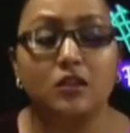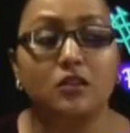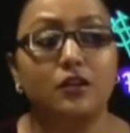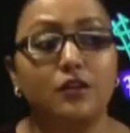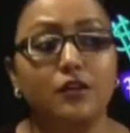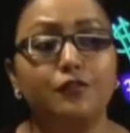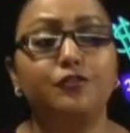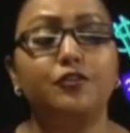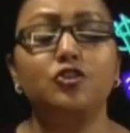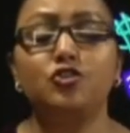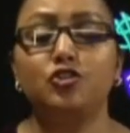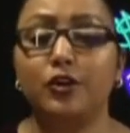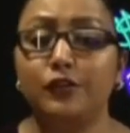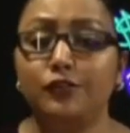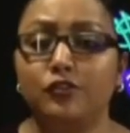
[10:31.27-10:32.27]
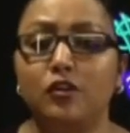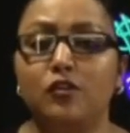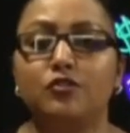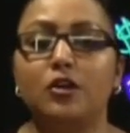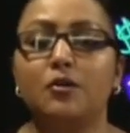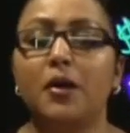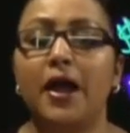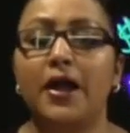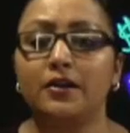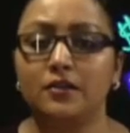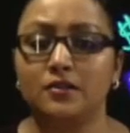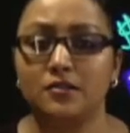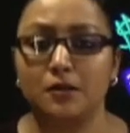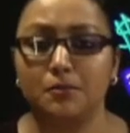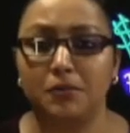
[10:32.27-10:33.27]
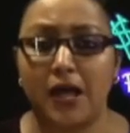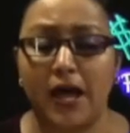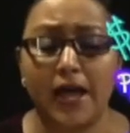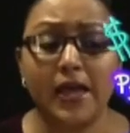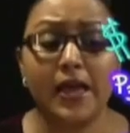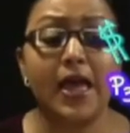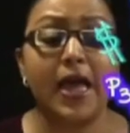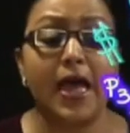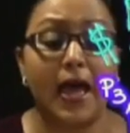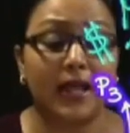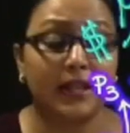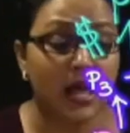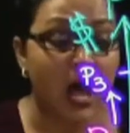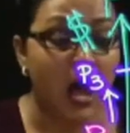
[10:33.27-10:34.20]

the different shifts of demand and supply, and